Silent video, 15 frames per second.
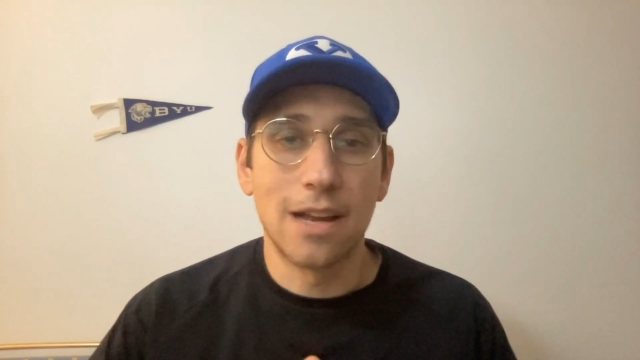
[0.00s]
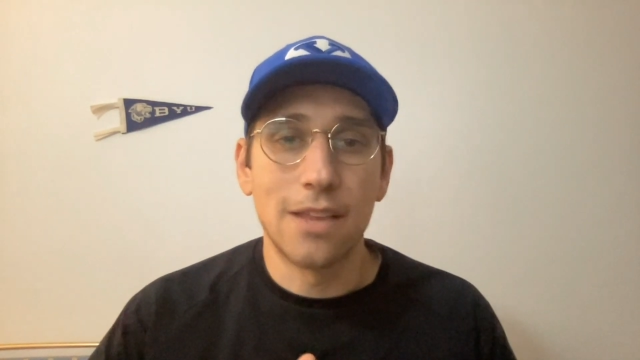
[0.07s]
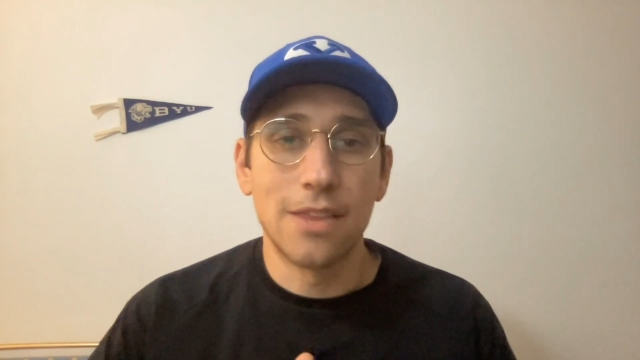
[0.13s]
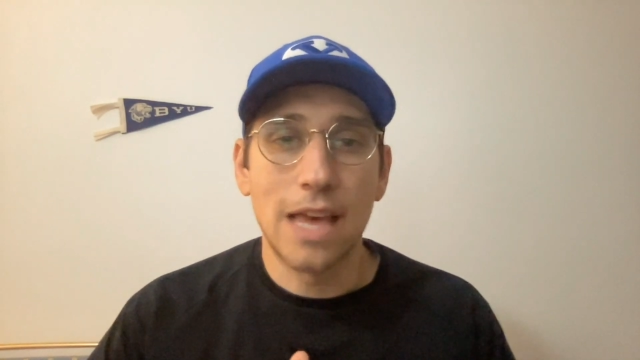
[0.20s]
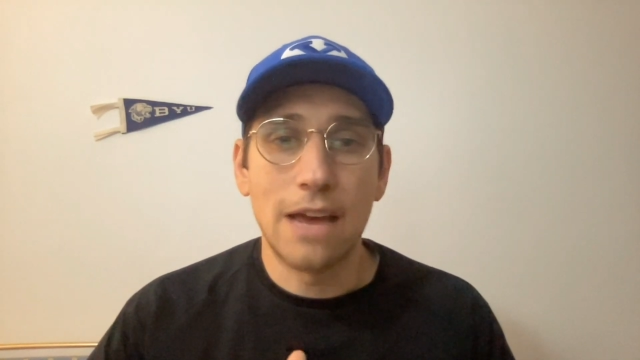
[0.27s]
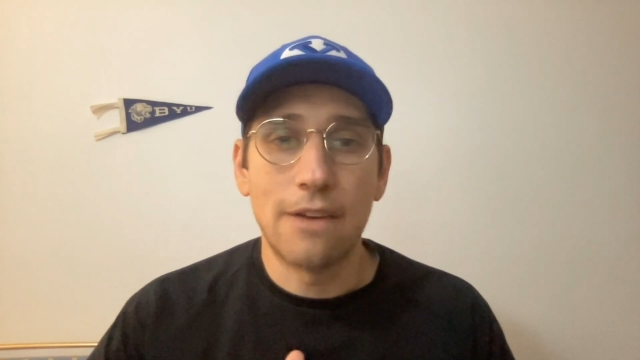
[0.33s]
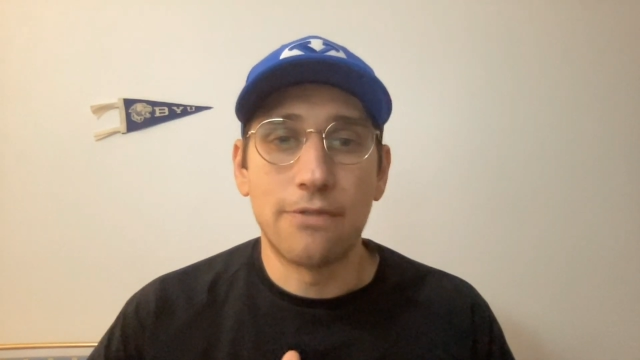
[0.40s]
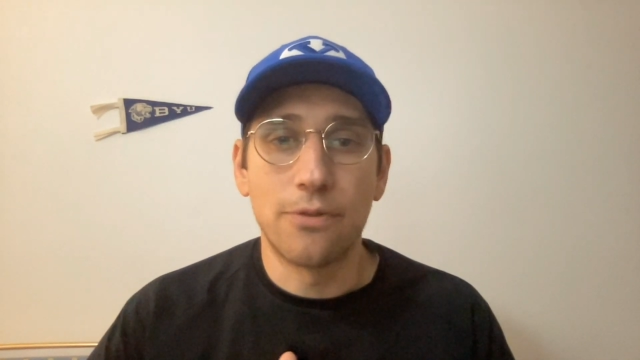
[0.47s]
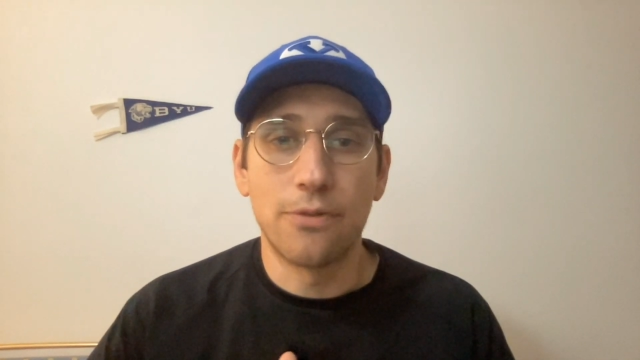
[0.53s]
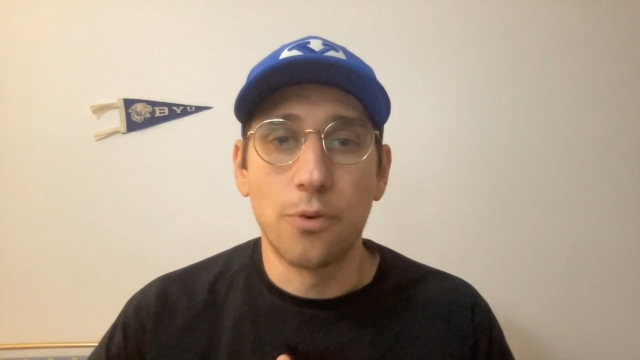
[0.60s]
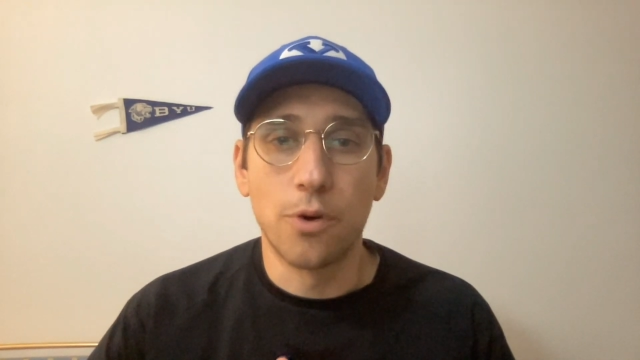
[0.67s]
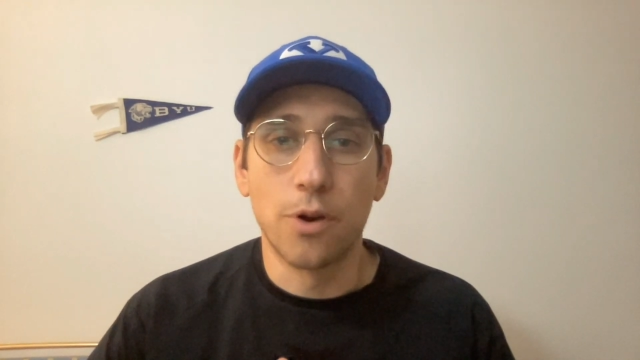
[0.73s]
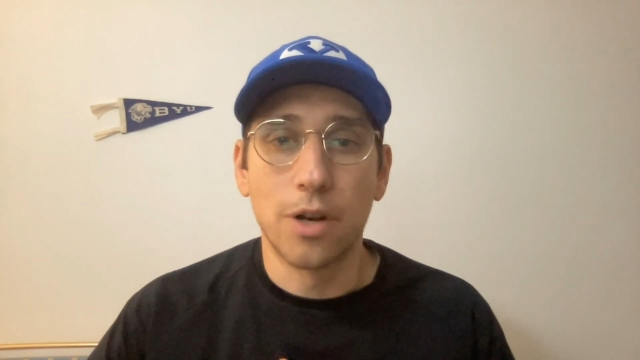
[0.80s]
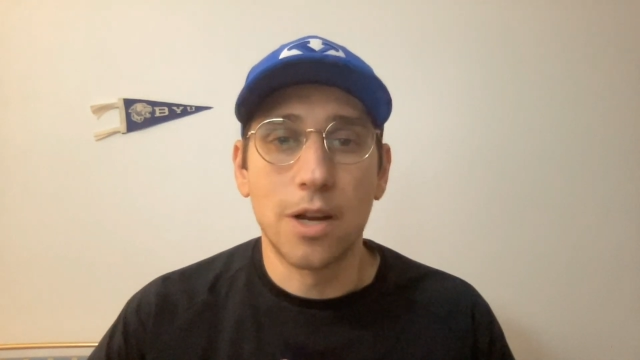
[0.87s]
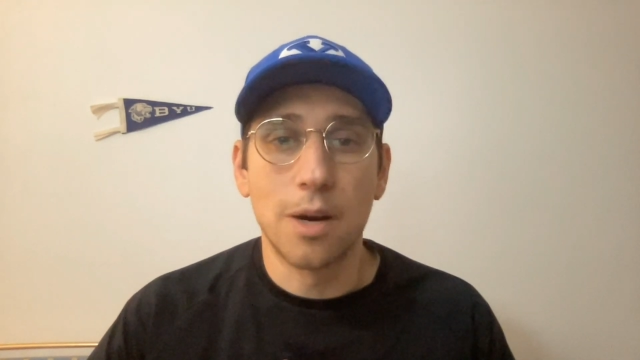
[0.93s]
on that
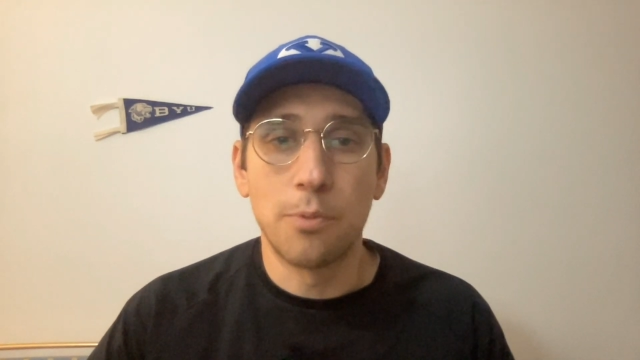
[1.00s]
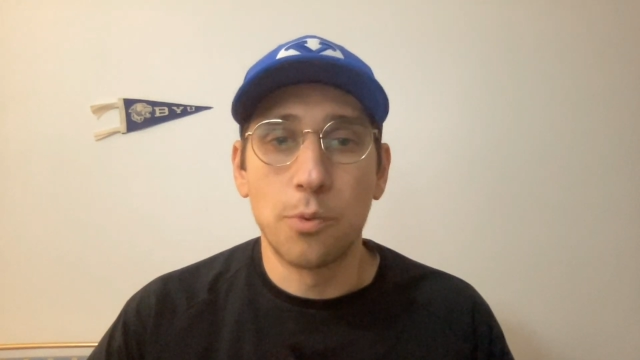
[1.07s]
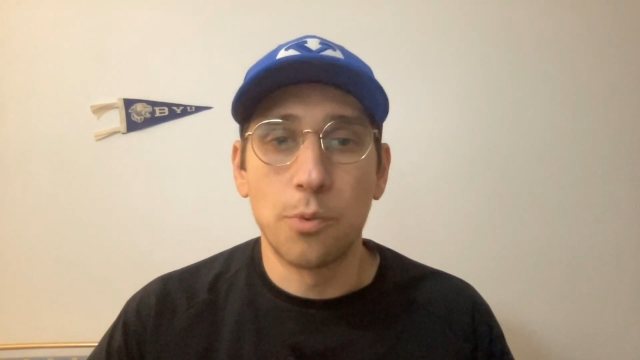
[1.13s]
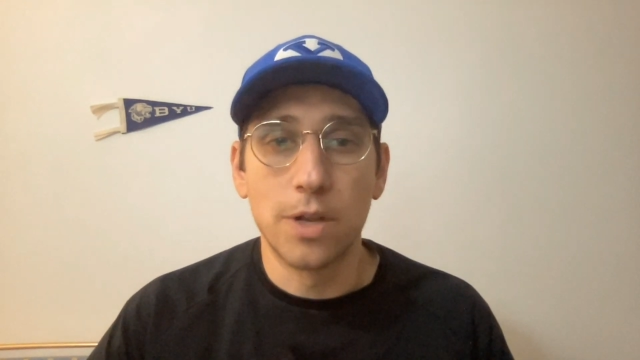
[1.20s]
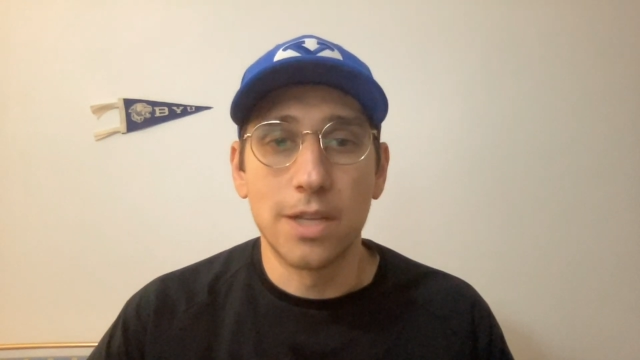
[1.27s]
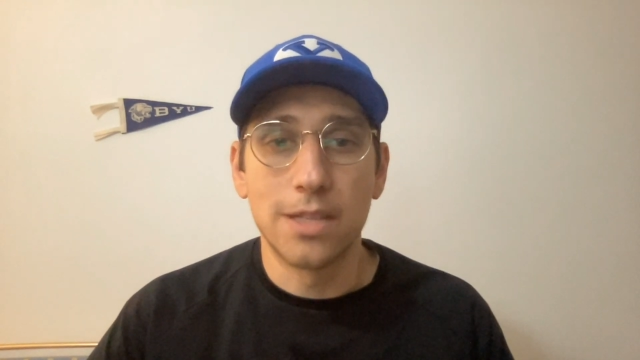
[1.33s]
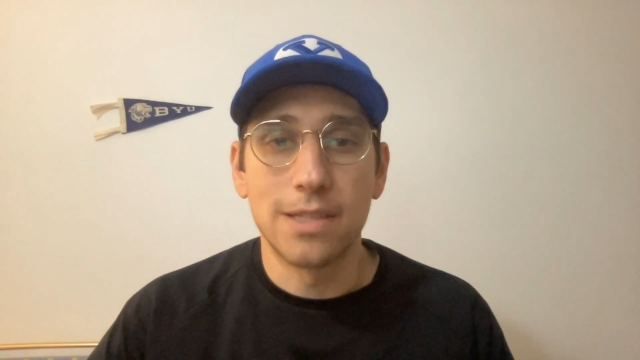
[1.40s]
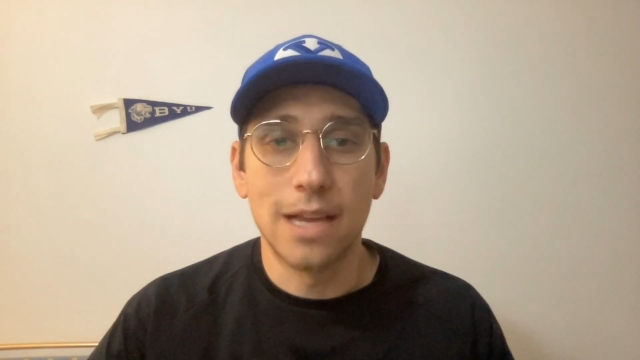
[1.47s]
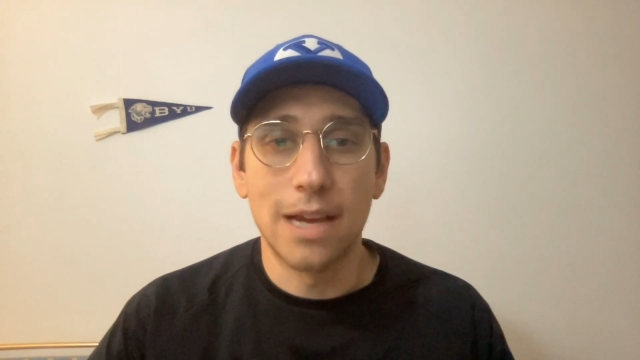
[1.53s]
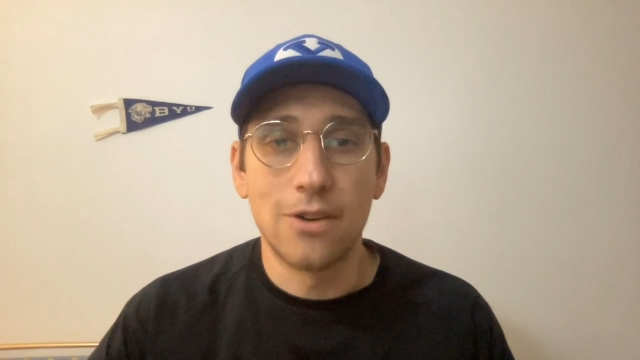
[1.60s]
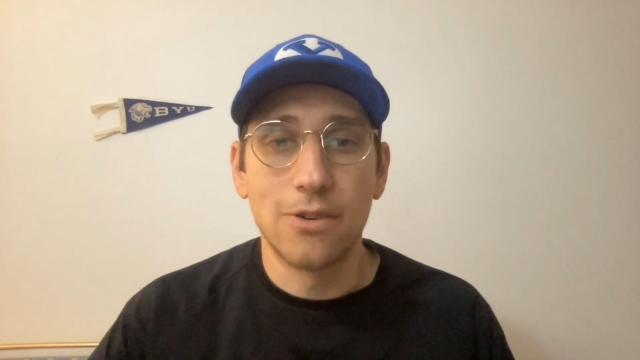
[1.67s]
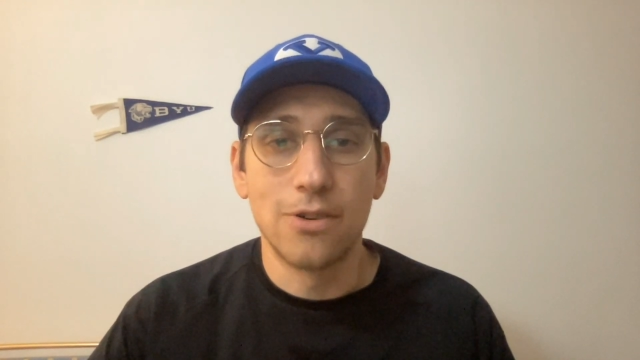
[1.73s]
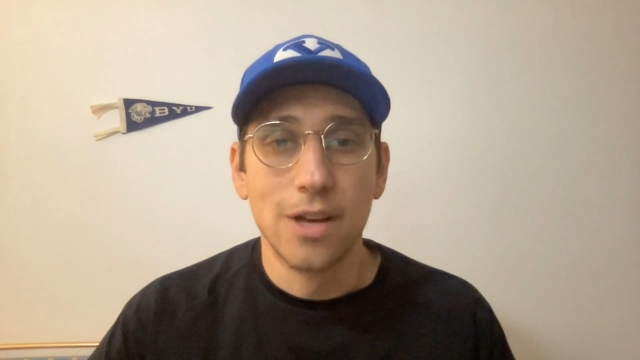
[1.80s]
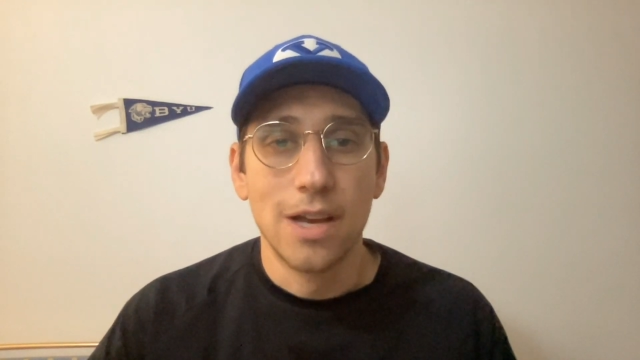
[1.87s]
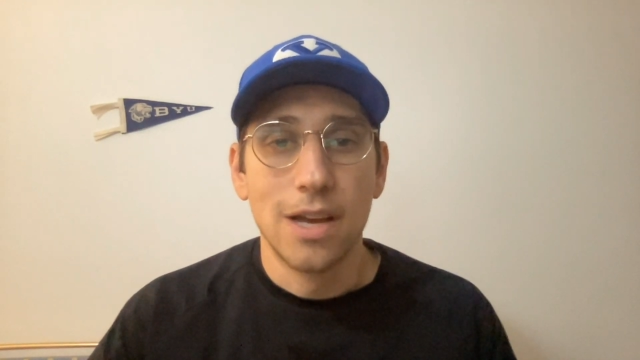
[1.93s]
for a couple weeks
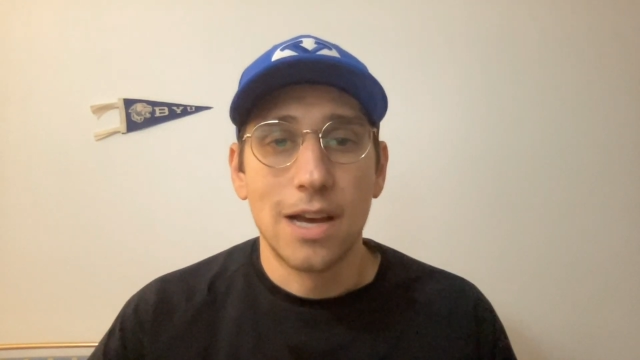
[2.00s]
now